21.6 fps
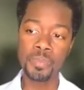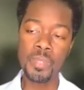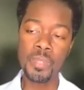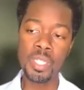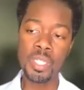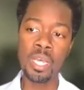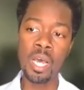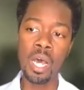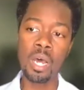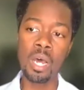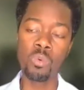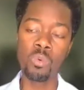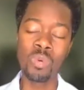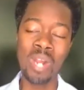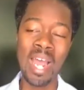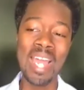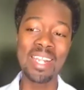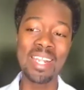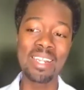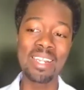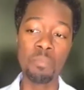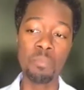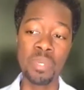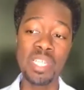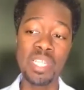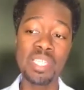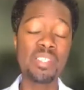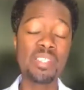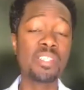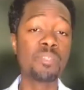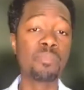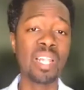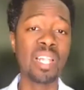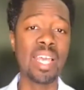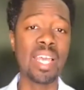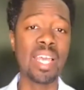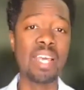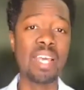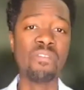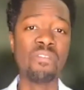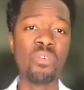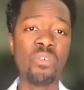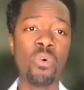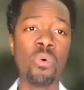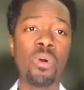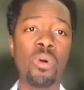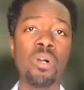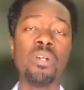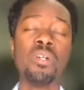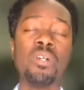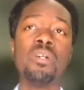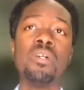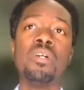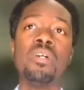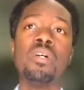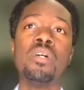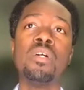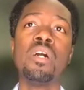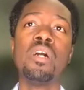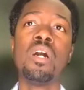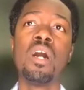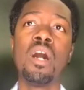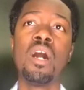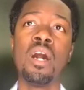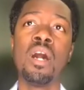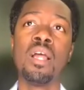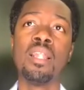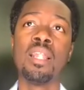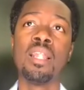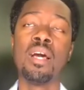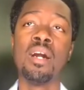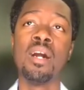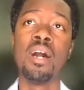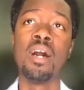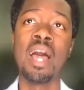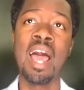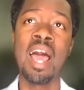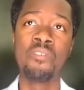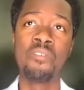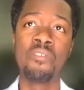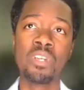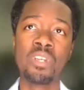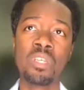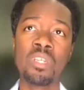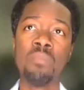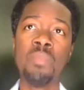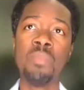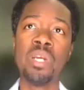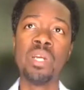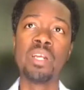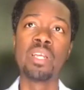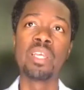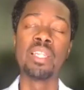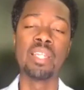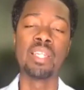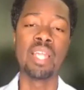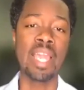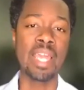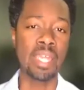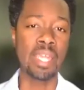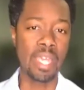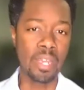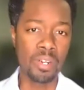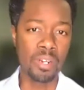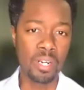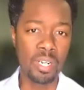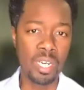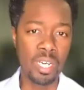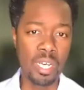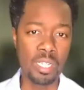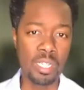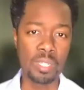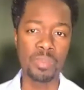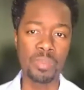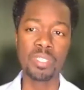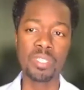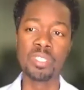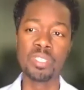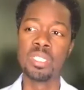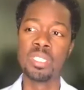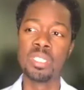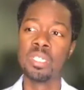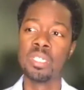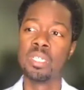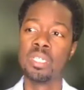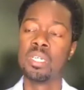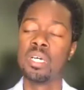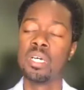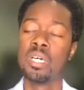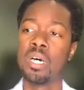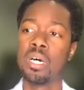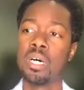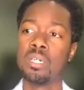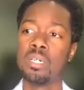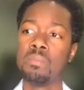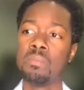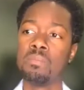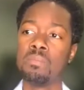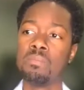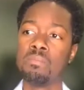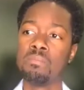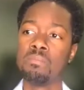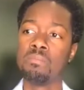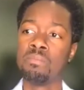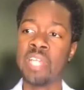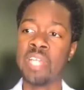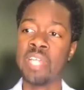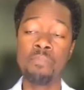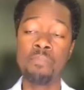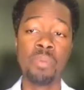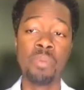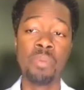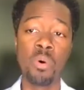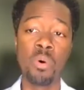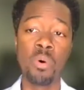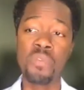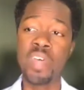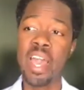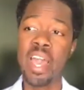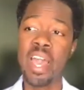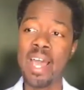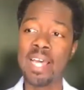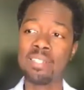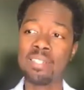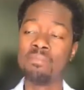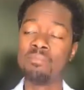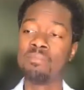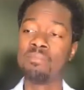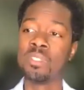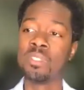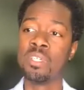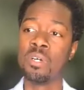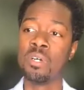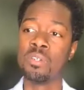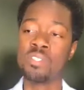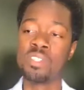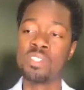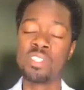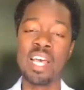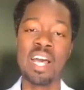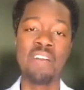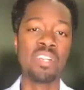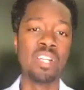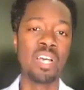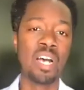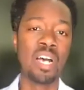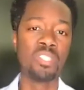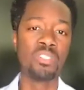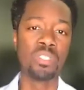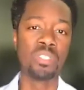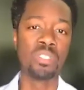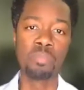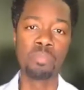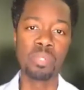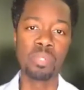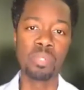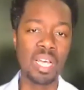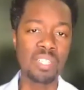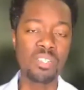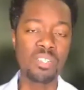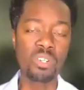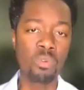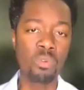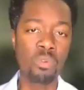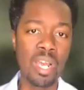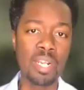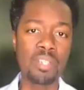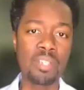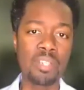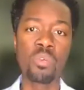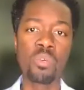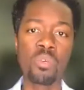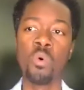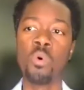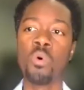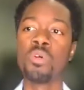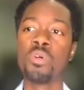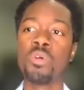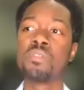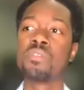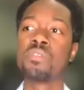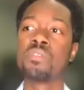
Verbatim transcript: Uh, writing a business plan for an African-American lady and her husband. Um, they both had, you know, seven hundred plus credit scores.